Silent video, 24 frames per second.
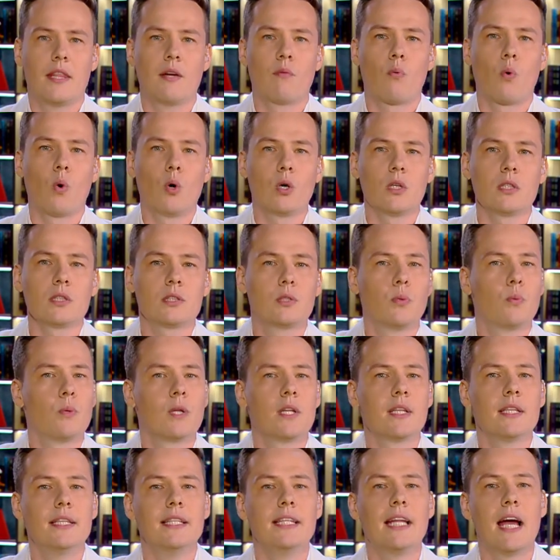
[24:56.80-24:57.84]
The world
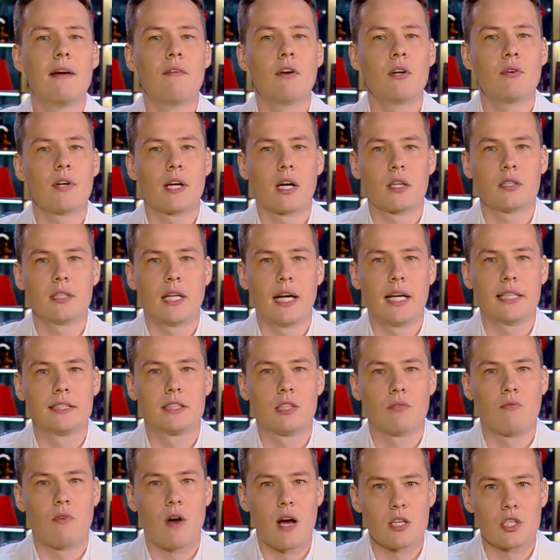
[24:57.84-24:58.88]
will never
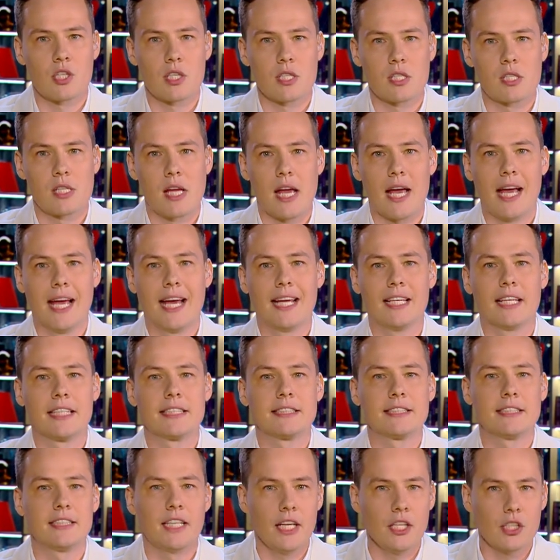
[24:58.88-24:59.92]
recognize Russia's
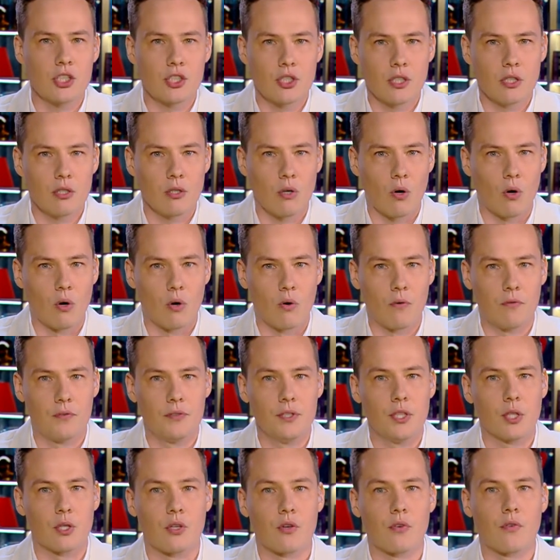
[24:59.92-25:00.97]
annexation of
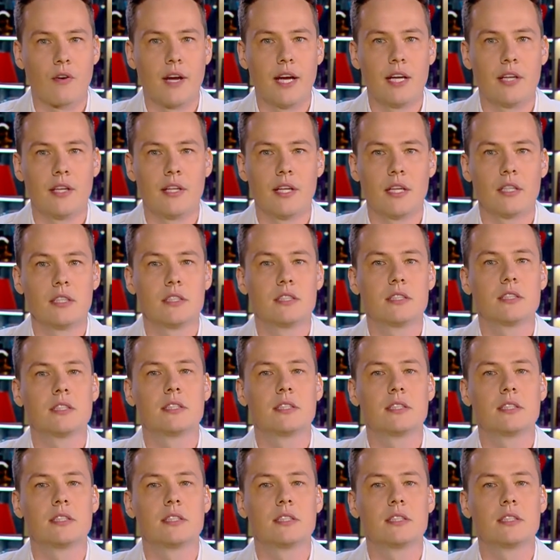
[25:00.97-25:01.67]
Ukrainian